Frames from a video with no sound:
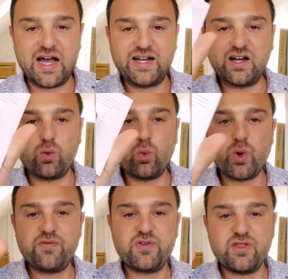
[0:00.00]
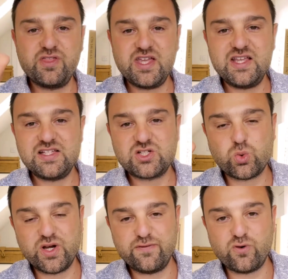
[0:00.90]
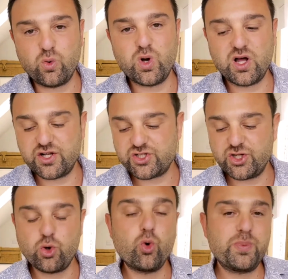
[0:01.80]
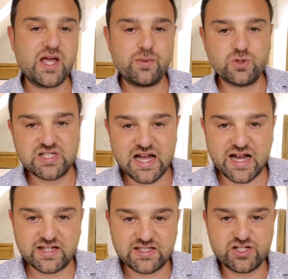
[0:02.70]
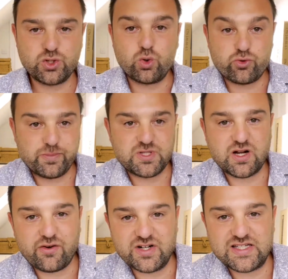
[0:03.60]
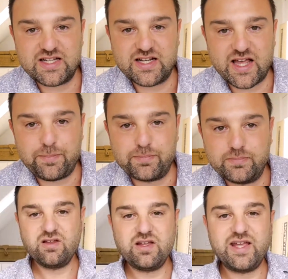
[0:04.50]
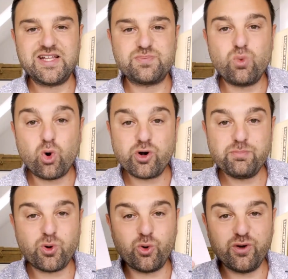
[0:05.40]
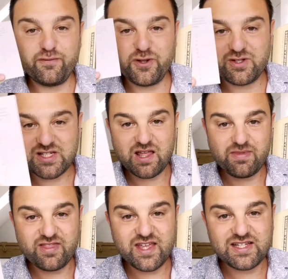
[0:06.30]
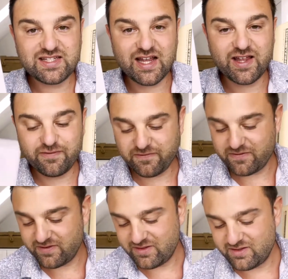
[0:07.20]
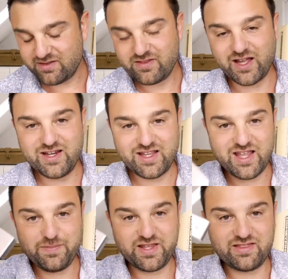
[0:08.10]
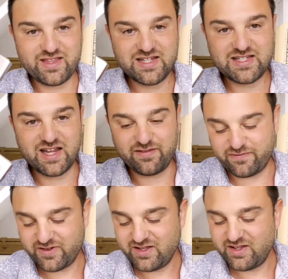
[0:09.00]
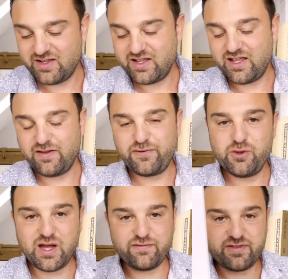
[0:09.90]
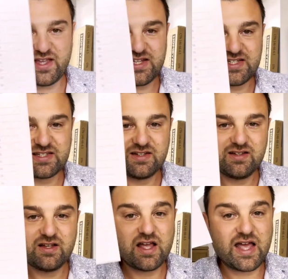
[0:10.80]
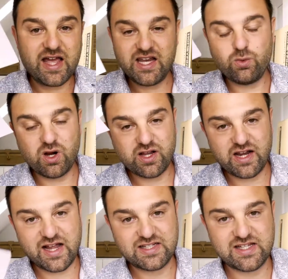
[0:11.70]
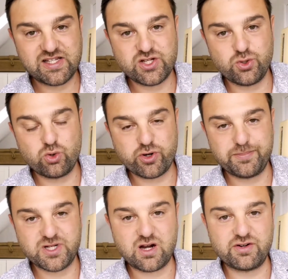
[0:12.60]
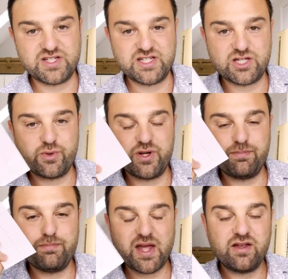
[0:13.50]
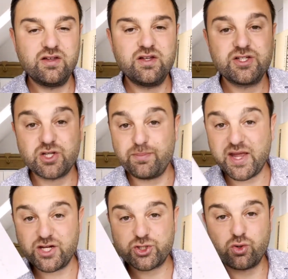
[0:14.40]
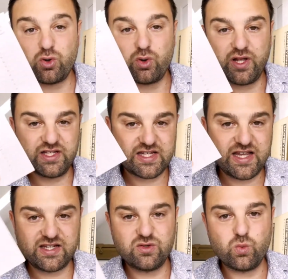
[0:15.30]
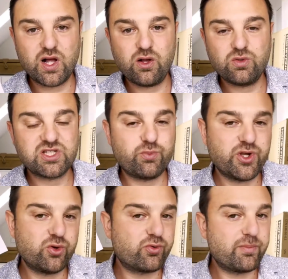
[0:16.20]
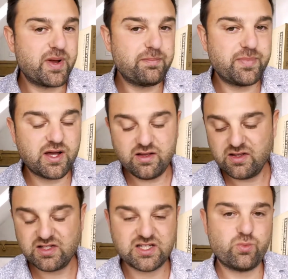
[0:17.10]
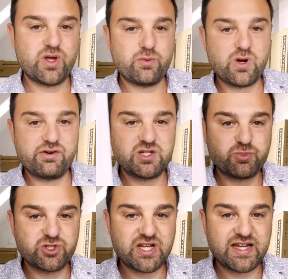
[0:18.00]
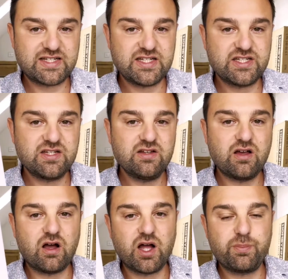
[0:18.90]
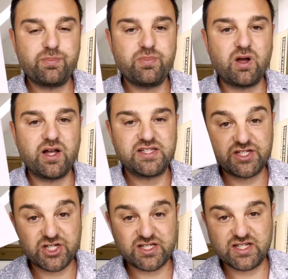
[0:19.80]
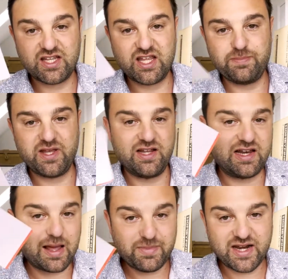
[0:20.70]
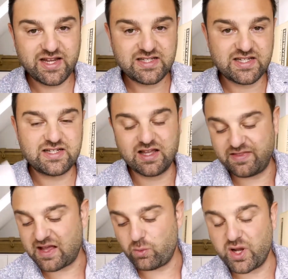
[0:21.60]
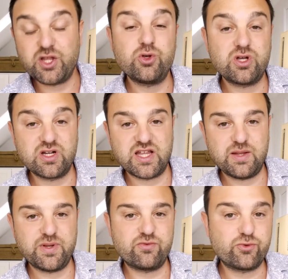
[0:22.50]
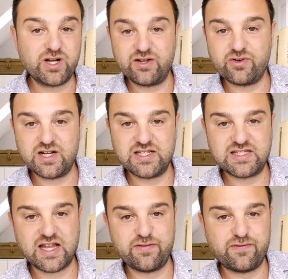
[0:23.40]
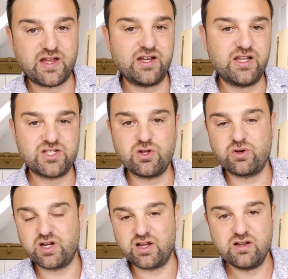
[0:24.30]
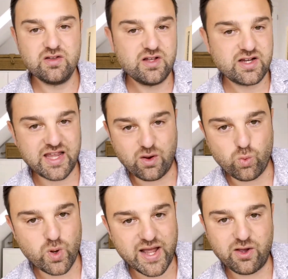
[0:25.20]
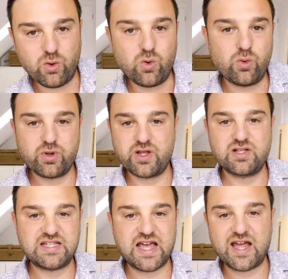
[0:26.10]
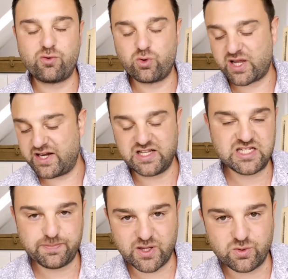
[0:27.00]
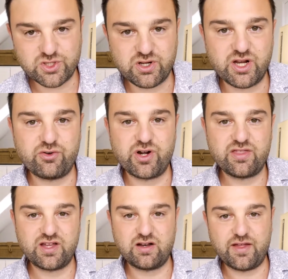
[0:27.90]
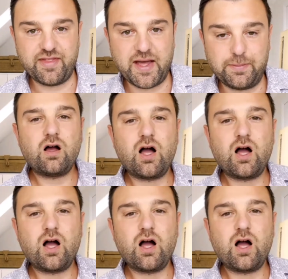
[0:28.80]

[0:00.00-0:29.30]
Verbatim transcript: And with these twenty-four words, you'll be able to access your cryptocurrency again. It's more important to keep this safe than keeping this safe. If you have this, anyone can access your cryptocurrency. So in ma so make sure it's hidden well, somewhere you'll remember, somewhere where it's protected. I I suggest to keep it laminated, and that way you can keep it really, really safe, and it's not going to get wet or tear or get any spills on it or anything like that.